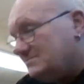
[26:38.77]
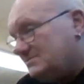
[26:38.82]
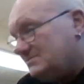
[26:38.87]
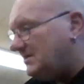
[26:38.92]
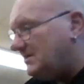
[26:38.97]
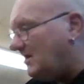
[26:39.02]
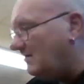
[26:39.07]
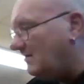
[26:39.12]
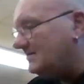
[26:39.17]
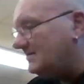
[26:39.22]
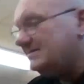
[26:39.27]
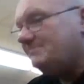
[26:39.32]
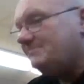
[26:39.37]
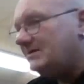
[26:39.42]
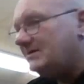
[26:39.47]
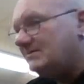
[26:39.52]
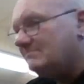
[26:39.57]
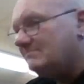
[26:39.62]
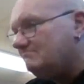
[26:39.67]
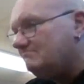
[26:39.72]
you know, it's a
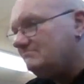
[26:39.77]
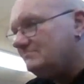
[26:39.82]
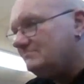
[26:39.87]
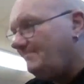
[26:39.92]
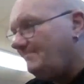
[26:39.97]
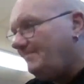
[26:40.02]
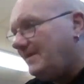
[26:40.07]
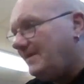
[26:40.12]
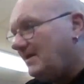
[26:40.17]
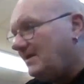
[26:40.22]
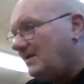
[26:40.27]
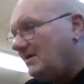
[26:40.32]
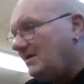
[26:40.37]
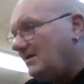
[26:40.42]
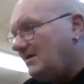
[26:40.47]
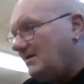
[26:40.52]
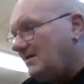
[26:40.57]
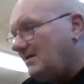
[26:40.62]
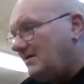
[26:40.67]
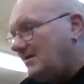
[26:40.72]
bit
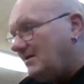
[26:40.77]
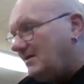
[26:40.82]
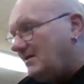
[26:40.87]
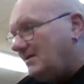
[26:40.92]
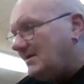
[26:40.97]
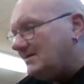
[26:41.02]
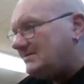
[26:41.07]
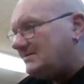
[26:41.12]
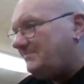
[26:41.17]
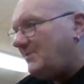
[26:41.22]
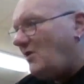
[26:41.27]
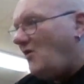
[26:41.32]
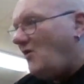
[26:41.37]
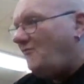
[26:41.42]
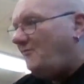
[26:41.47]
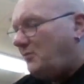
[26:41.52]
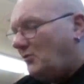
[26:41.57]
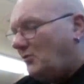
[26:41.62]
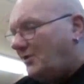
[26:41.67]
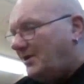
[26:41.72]

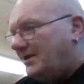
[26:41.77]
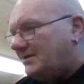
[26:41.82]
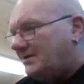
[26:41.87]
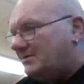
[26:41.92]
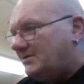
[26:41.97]
off-putting.